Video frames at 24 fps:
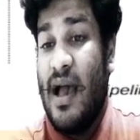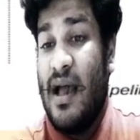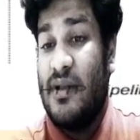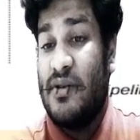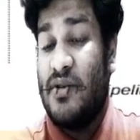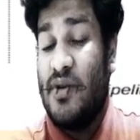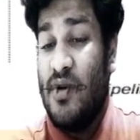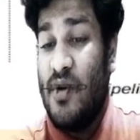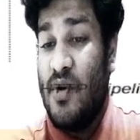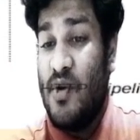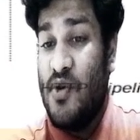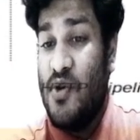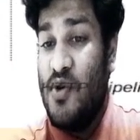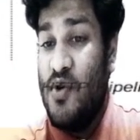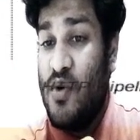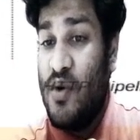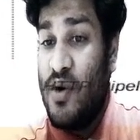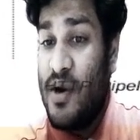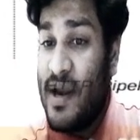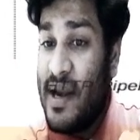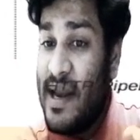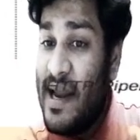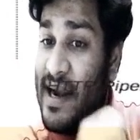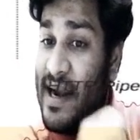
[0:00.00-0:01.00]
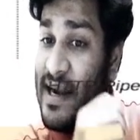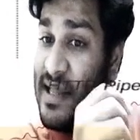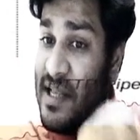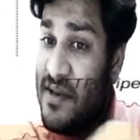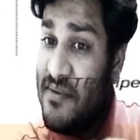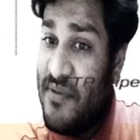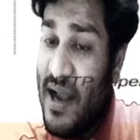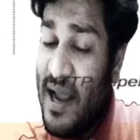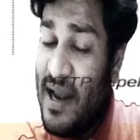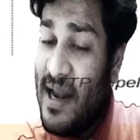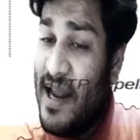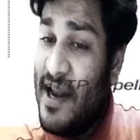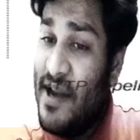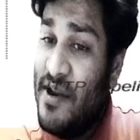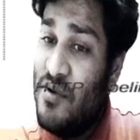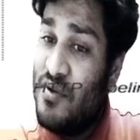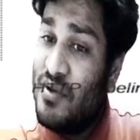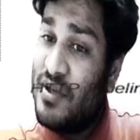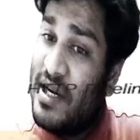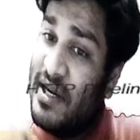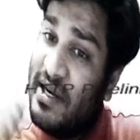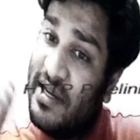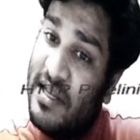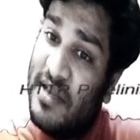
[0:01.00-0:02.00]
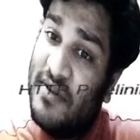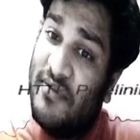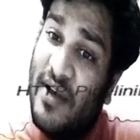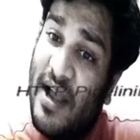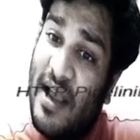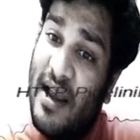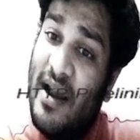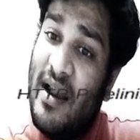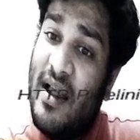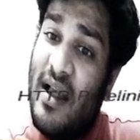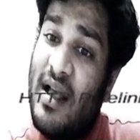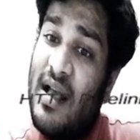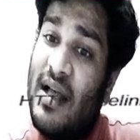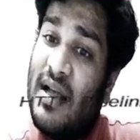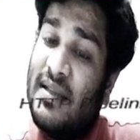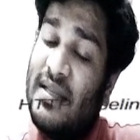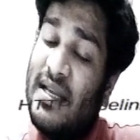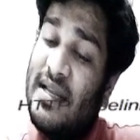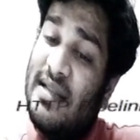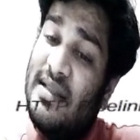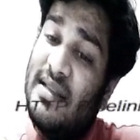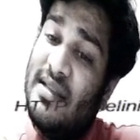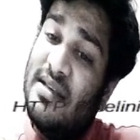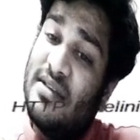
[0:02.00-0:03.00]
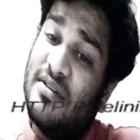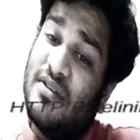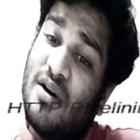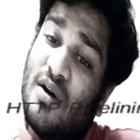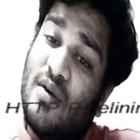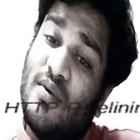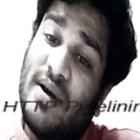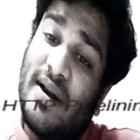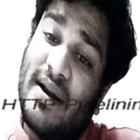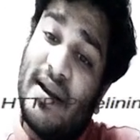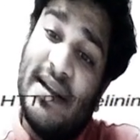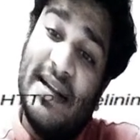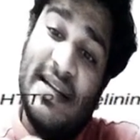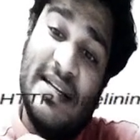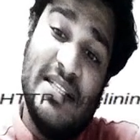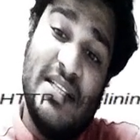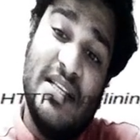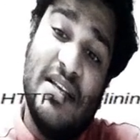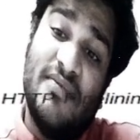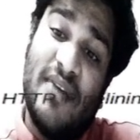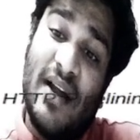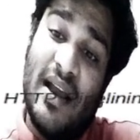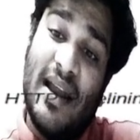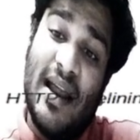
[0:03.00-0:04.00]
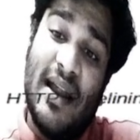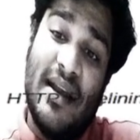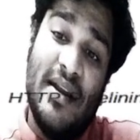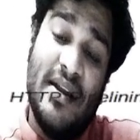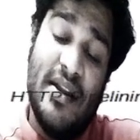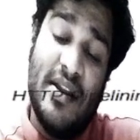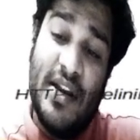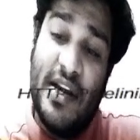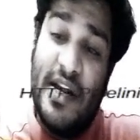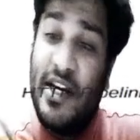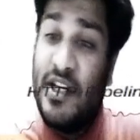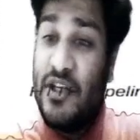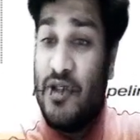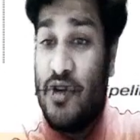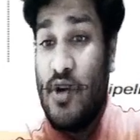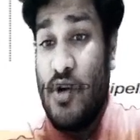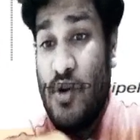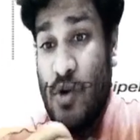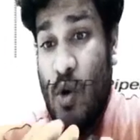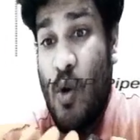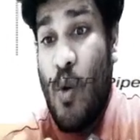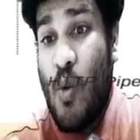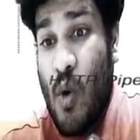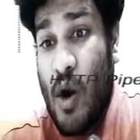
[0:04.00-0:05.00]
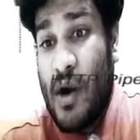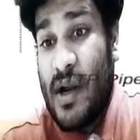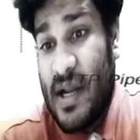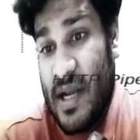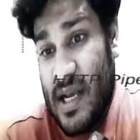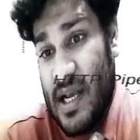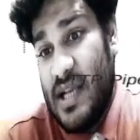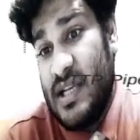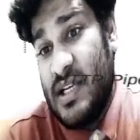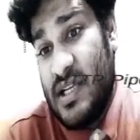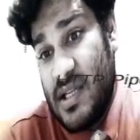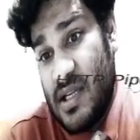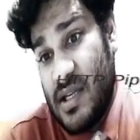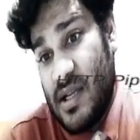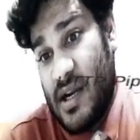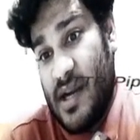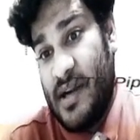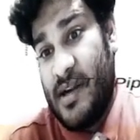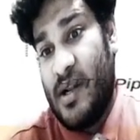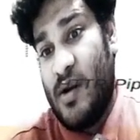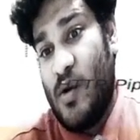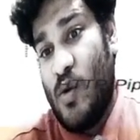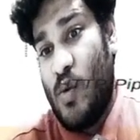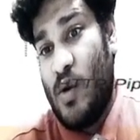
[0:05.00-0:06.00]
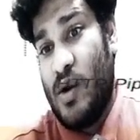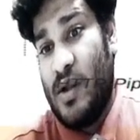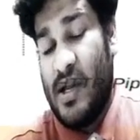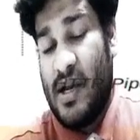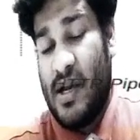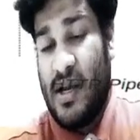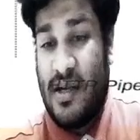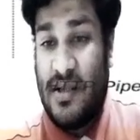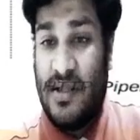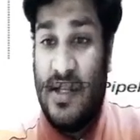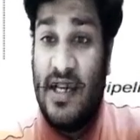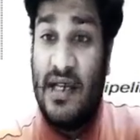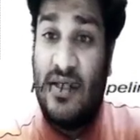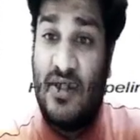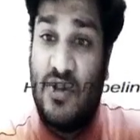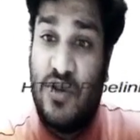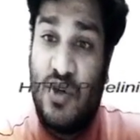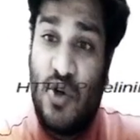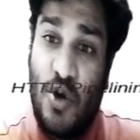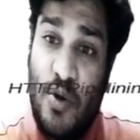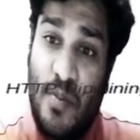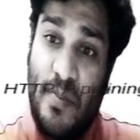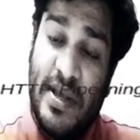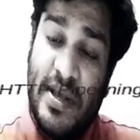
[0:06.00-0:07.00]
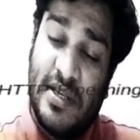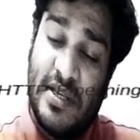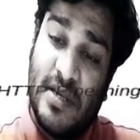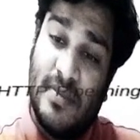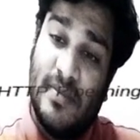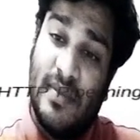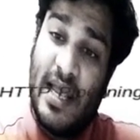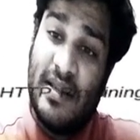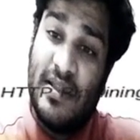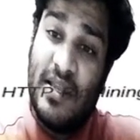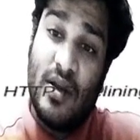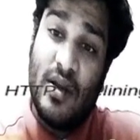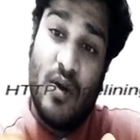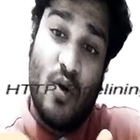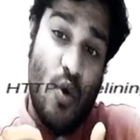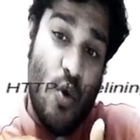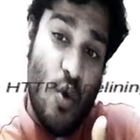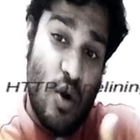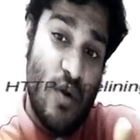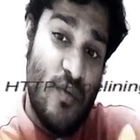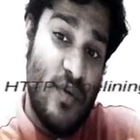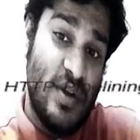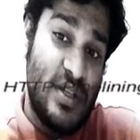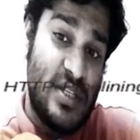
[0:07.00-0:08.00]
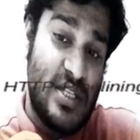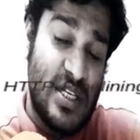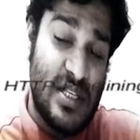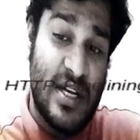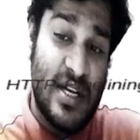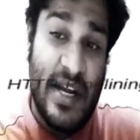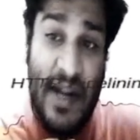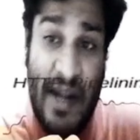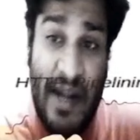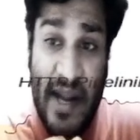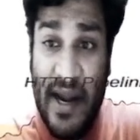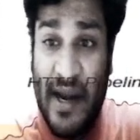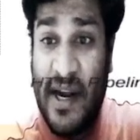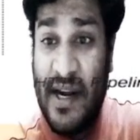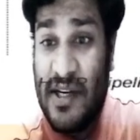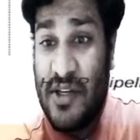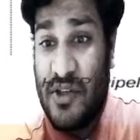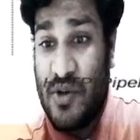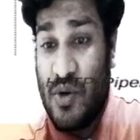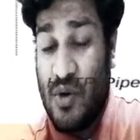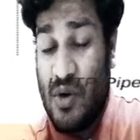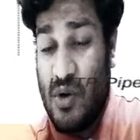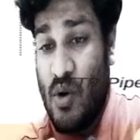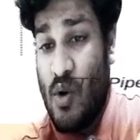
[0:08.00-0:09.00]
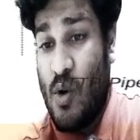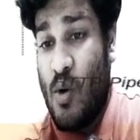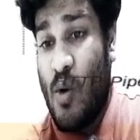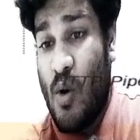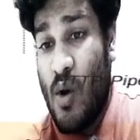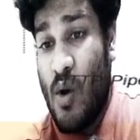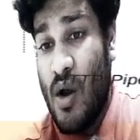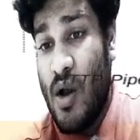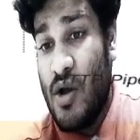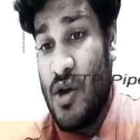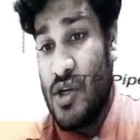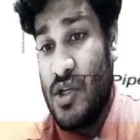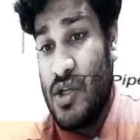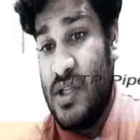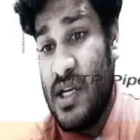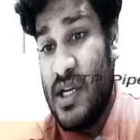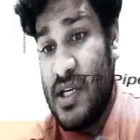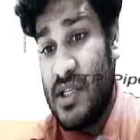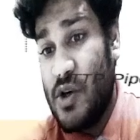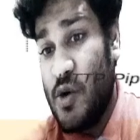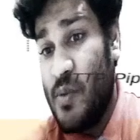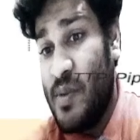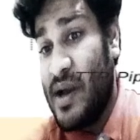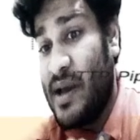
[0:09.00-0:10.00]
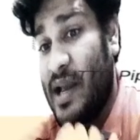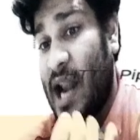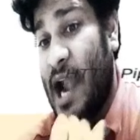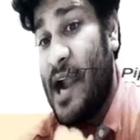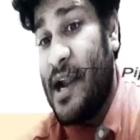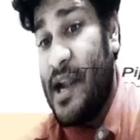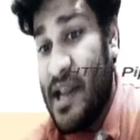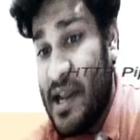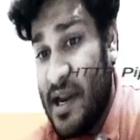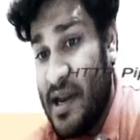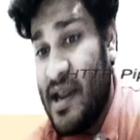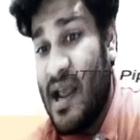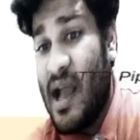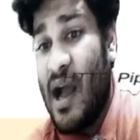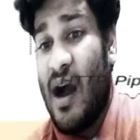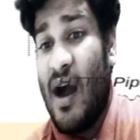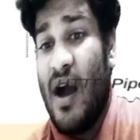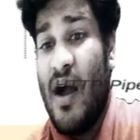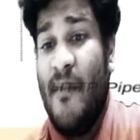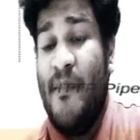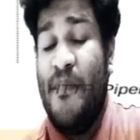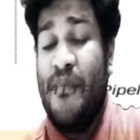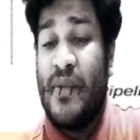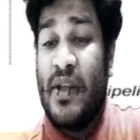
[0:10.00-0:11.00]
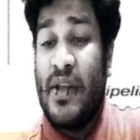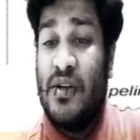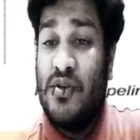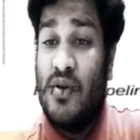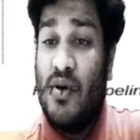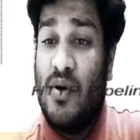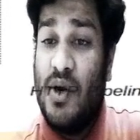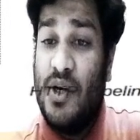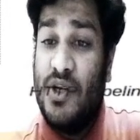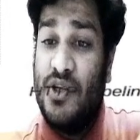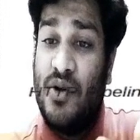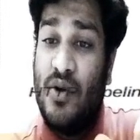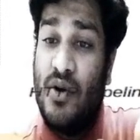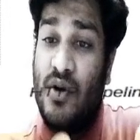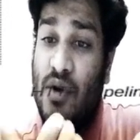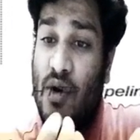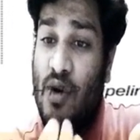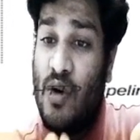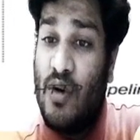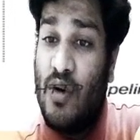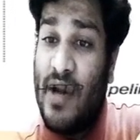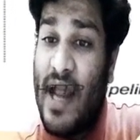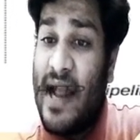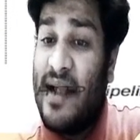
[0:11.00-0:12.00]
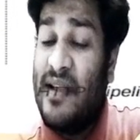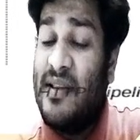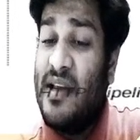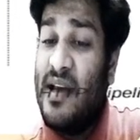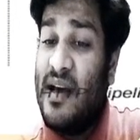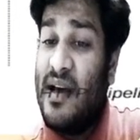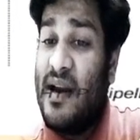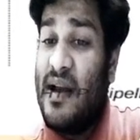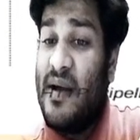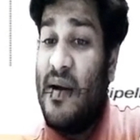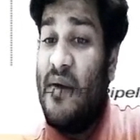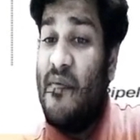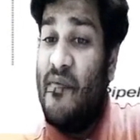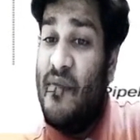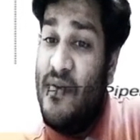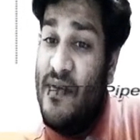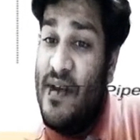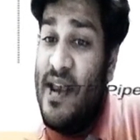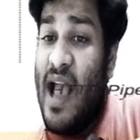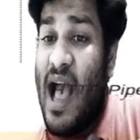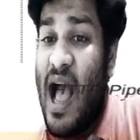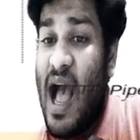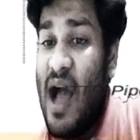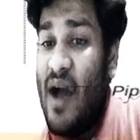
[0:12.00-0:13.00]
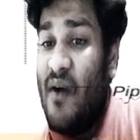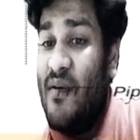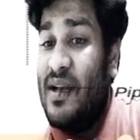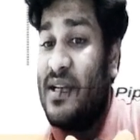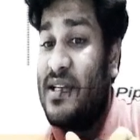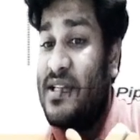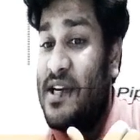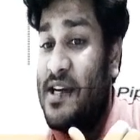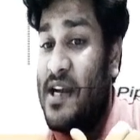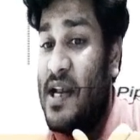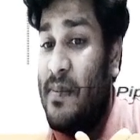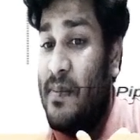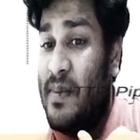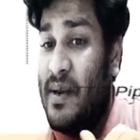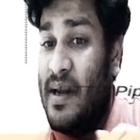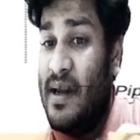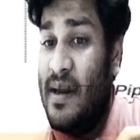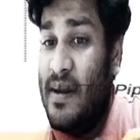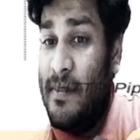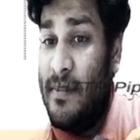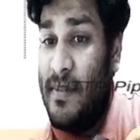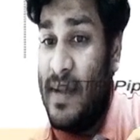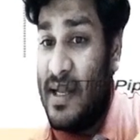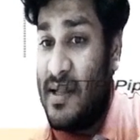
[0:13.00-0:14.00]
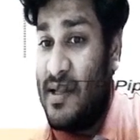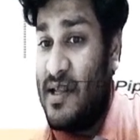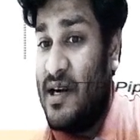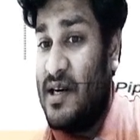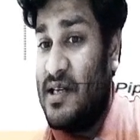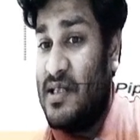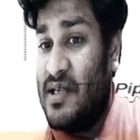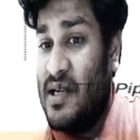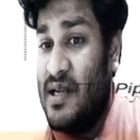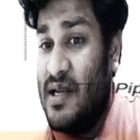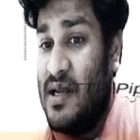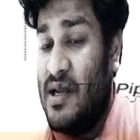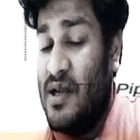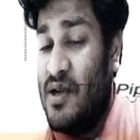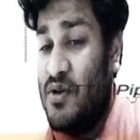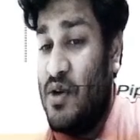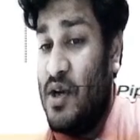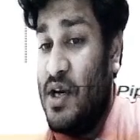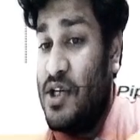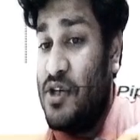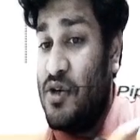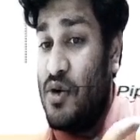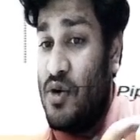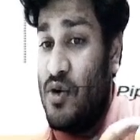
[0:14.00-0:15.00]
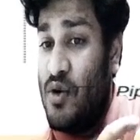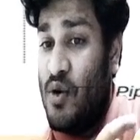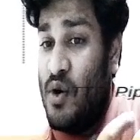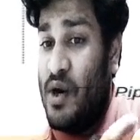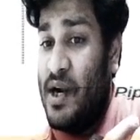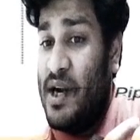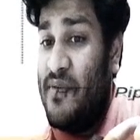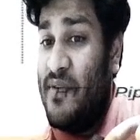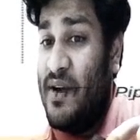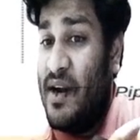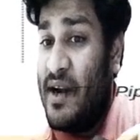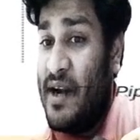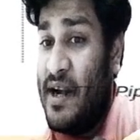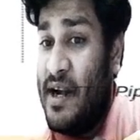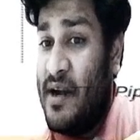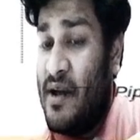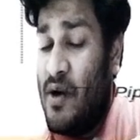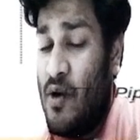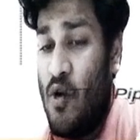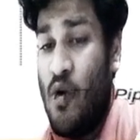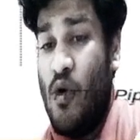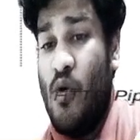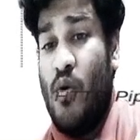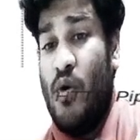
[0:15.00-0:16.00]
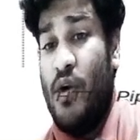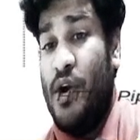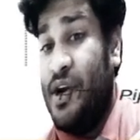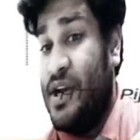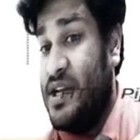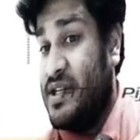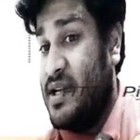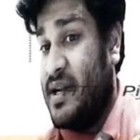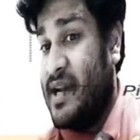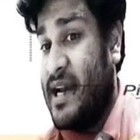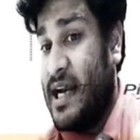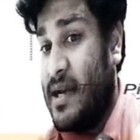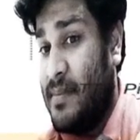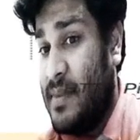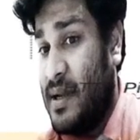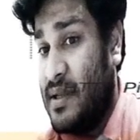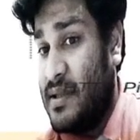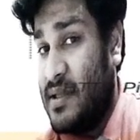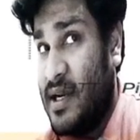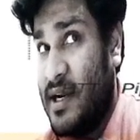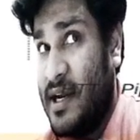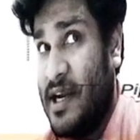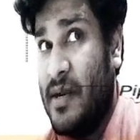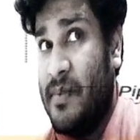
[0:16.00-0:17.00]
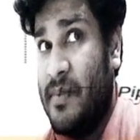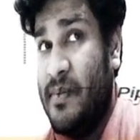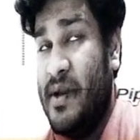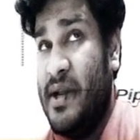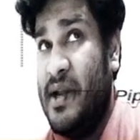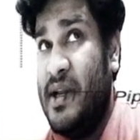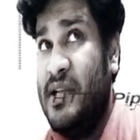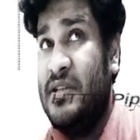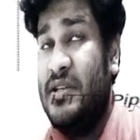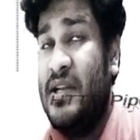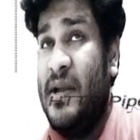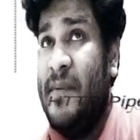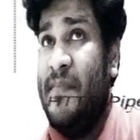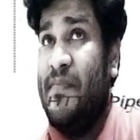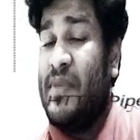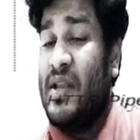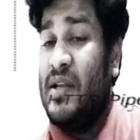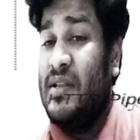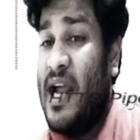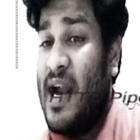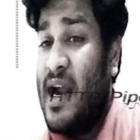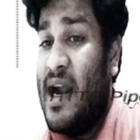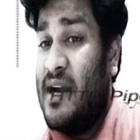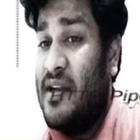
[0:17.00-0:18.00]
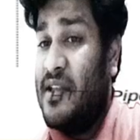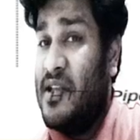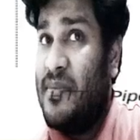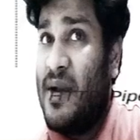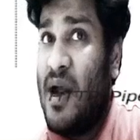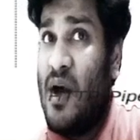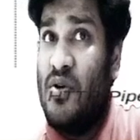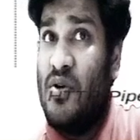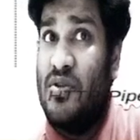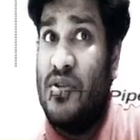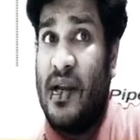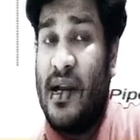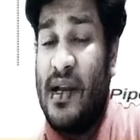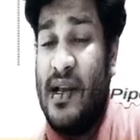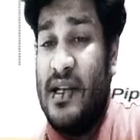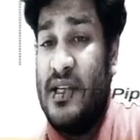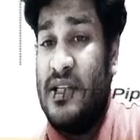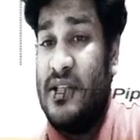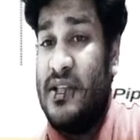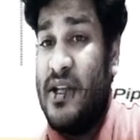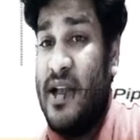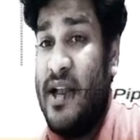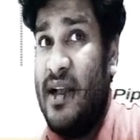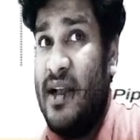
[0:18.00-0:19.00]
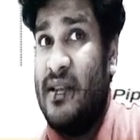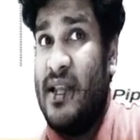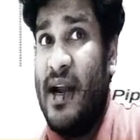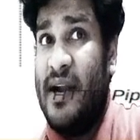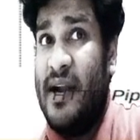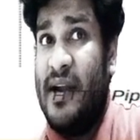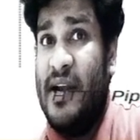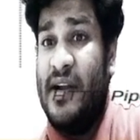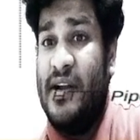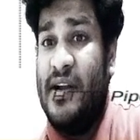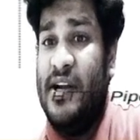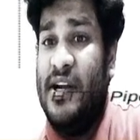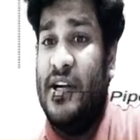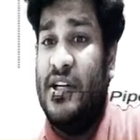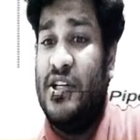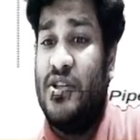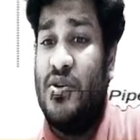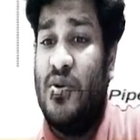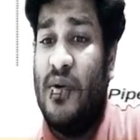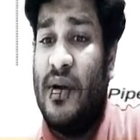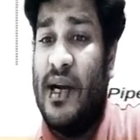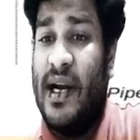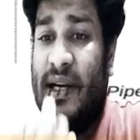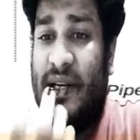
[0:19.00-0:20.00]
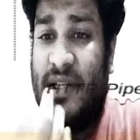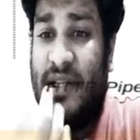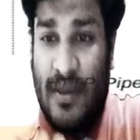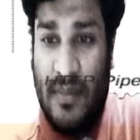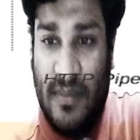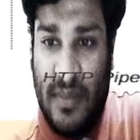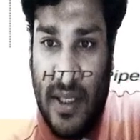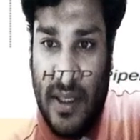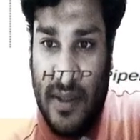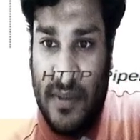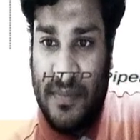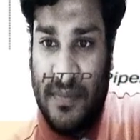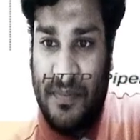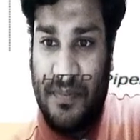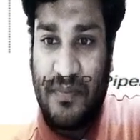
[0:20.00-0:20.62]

So you create the file and you send the file, then the server reads the file and it should know what is written over there. There should be some, like the code which is reading it should know. There should be criteria. So it should know, like there we have HTTP methods. So it should know, it will read, oh, it is a get method. It means that the browser is saying that it needs to get something.